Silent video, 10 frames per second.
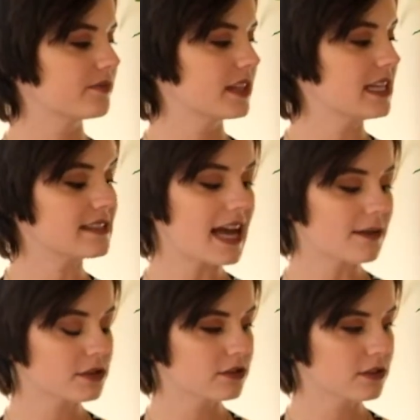He's
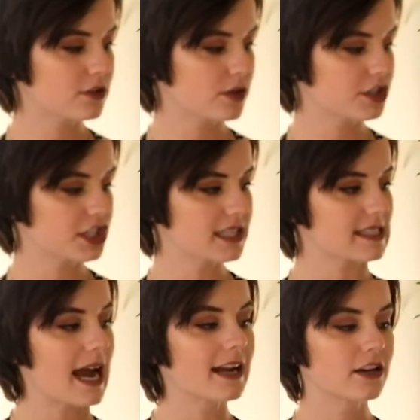absolutely gorgeous.
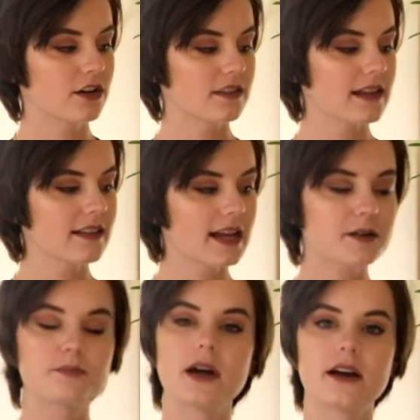I know they
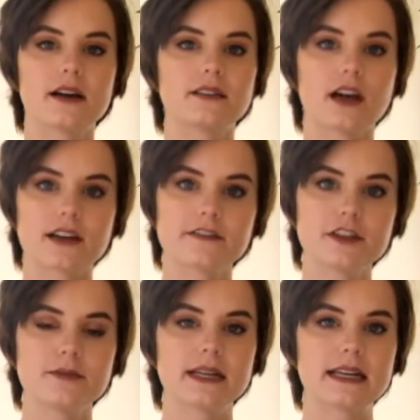like a lot of
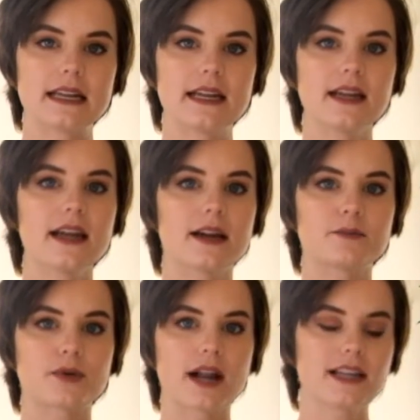humidity
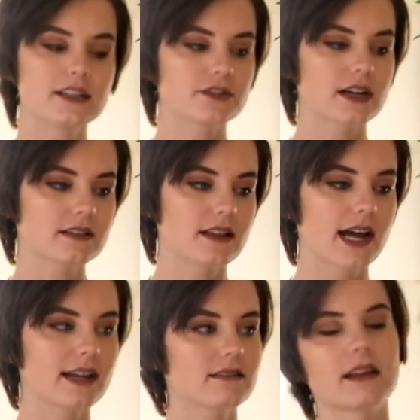and bright indirect
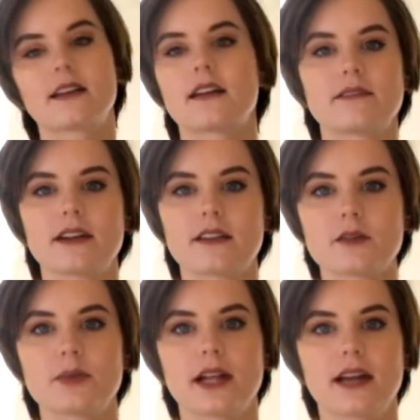light like every
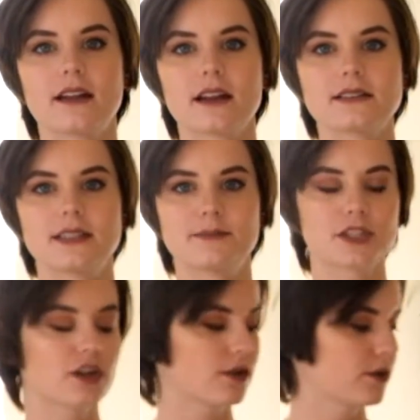other plant I seem
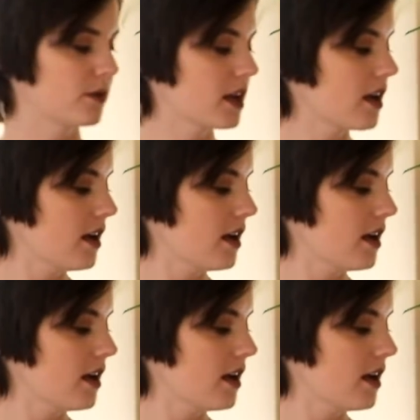to own.